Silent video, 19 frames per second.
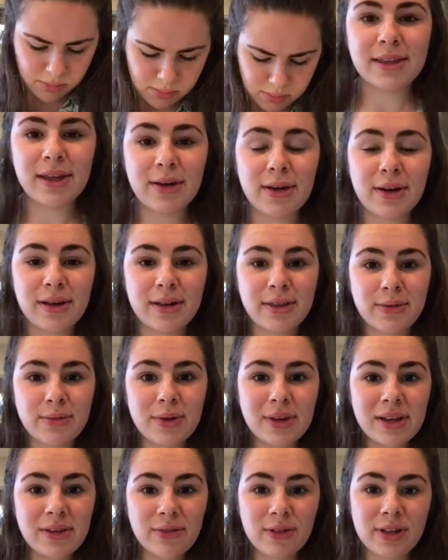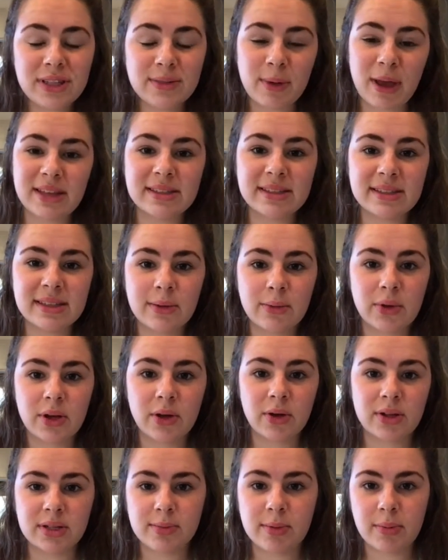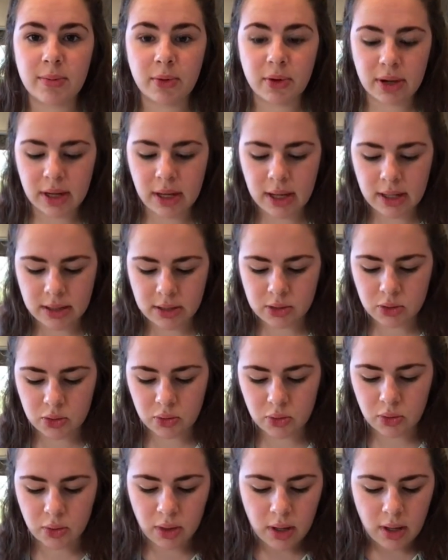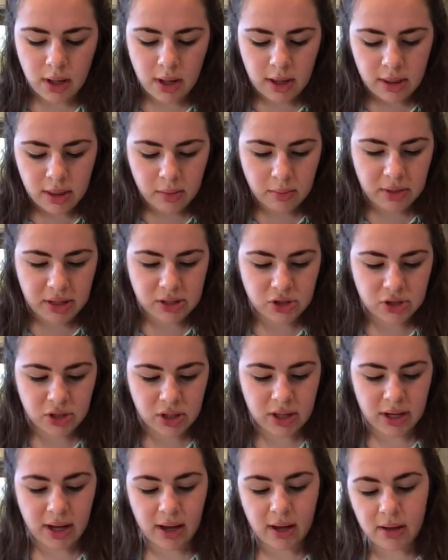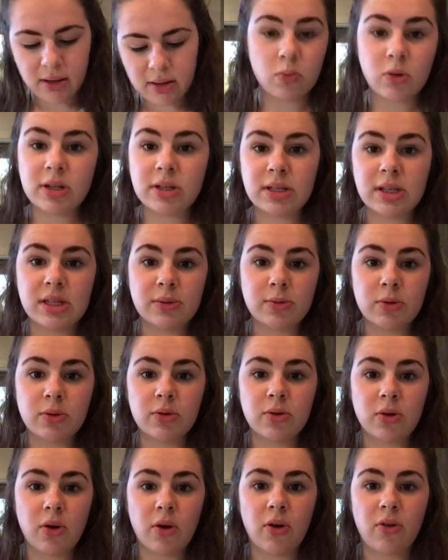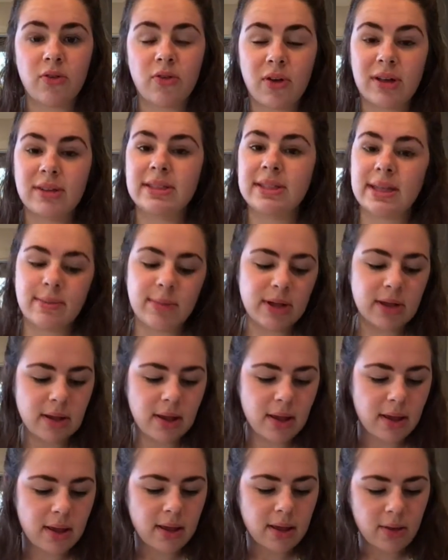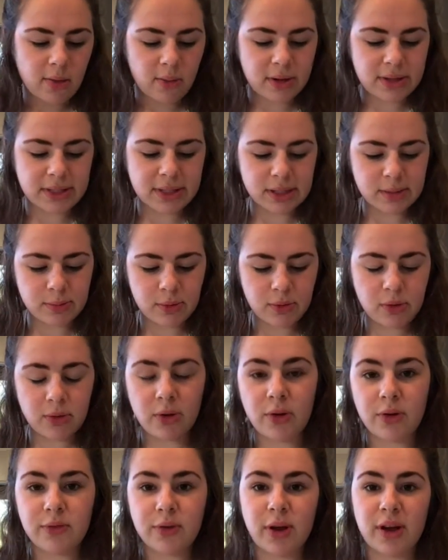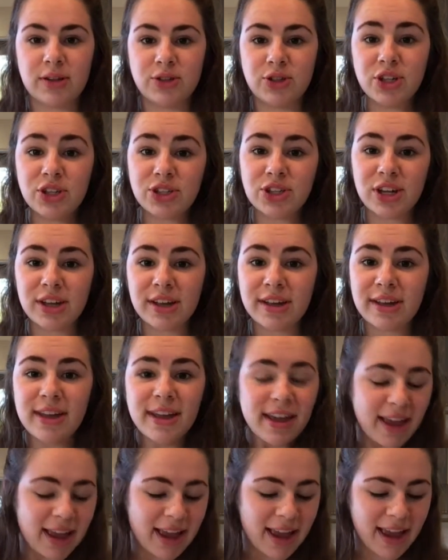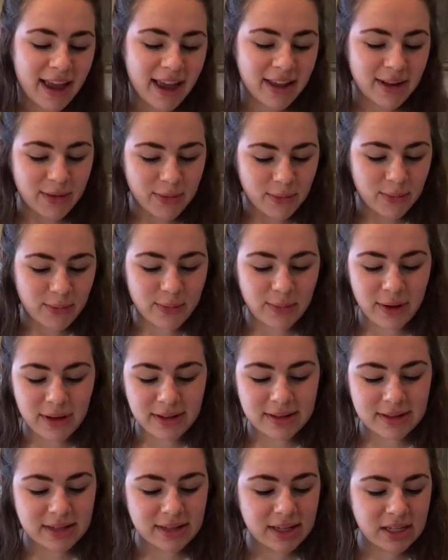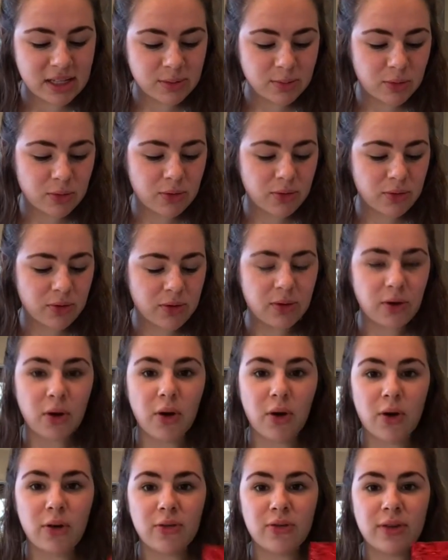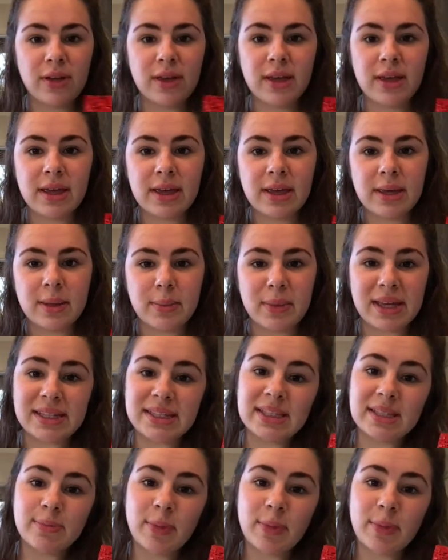There are 3 different spices that we're going to be putting into the mixture now. 1 teaspoon of ground cinnamon, 1 teaspoon of ground ginger, and 1 teaspoon of mixed